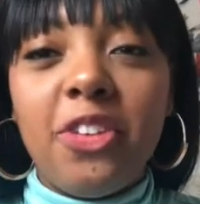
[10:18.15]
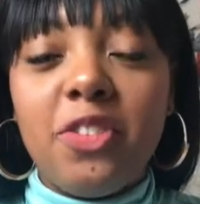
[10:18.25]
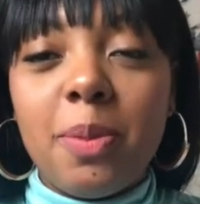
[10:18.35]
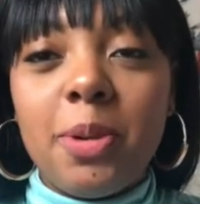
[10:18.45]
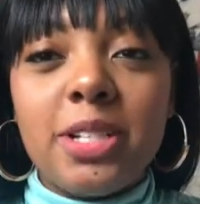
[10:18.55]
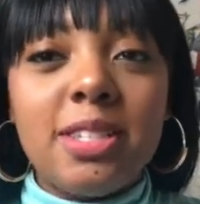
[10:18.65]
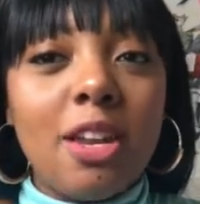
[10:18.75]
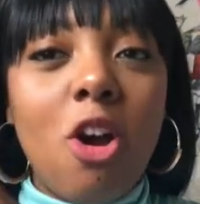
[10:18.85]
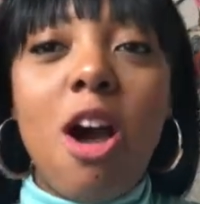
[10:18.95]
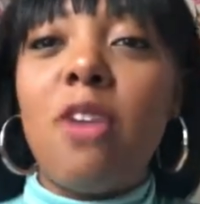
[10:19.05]
fifty
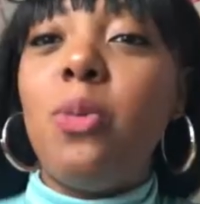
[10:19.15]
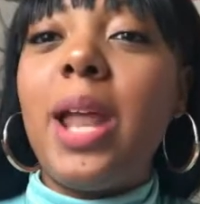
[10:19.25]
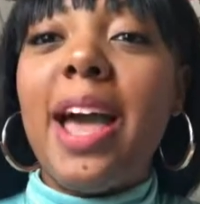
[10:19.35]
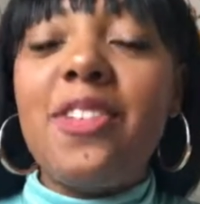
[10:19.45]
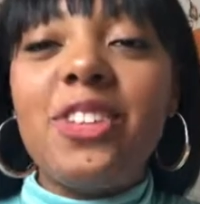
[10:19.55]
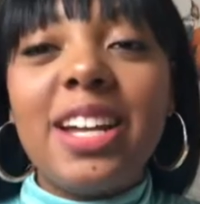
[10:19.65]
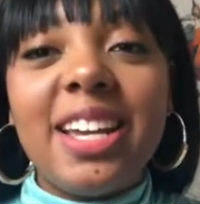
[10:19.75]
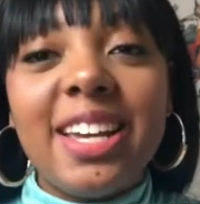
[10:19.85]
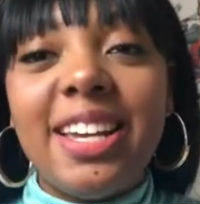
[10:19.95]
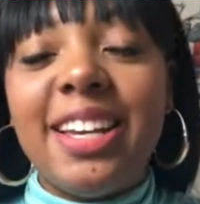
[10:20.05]
percent off, whatever it
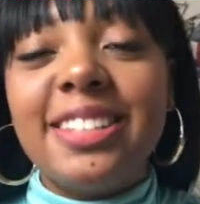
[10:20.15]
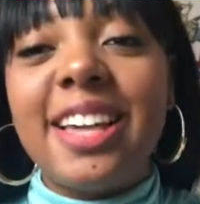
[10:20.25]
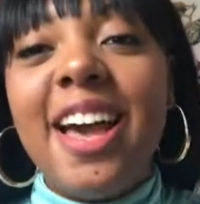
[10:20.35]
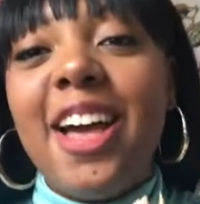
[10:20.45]
is.